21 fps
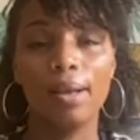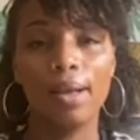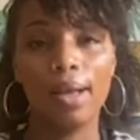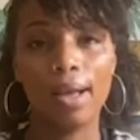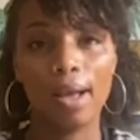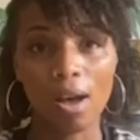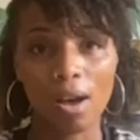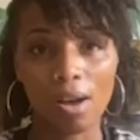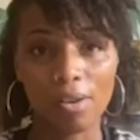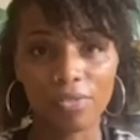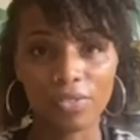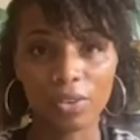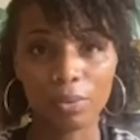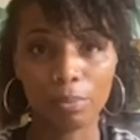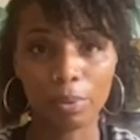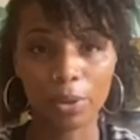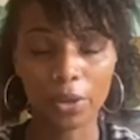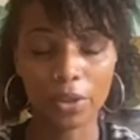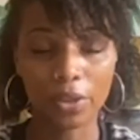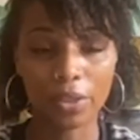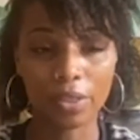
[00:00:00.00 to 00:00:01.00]
after
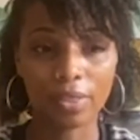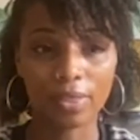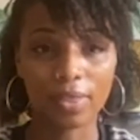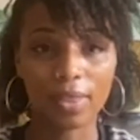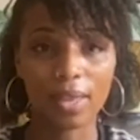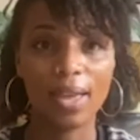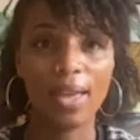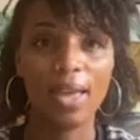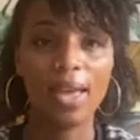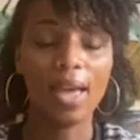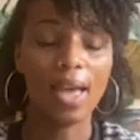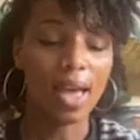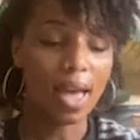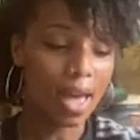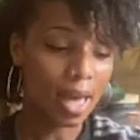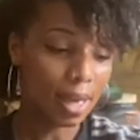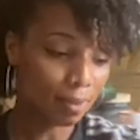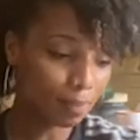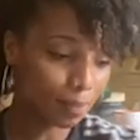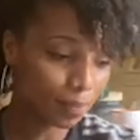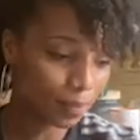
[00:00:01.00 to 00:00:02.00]
birth.
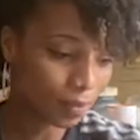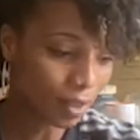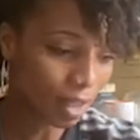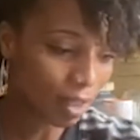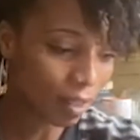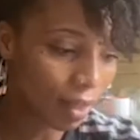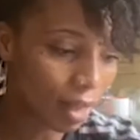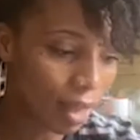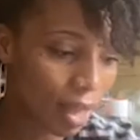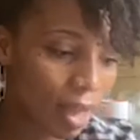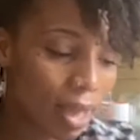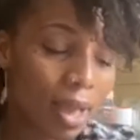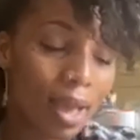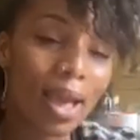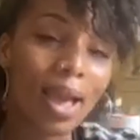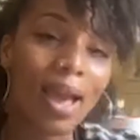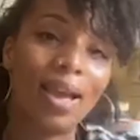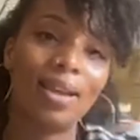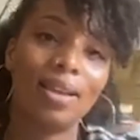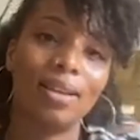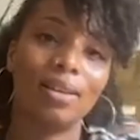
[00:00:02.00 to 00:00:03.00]

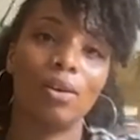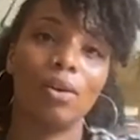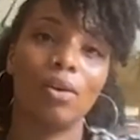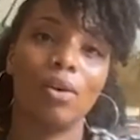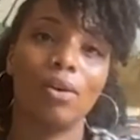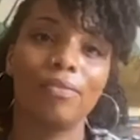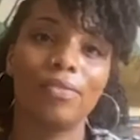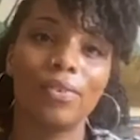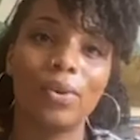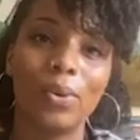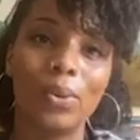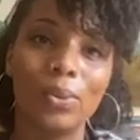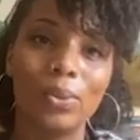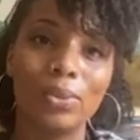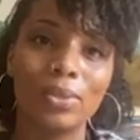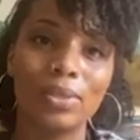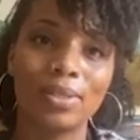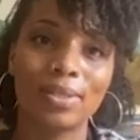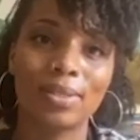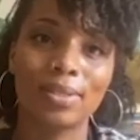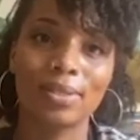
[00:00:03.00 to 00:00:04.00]
Of
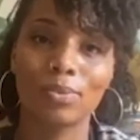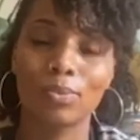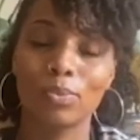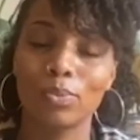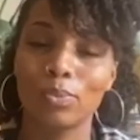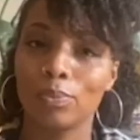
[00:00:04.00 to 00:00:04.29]
course,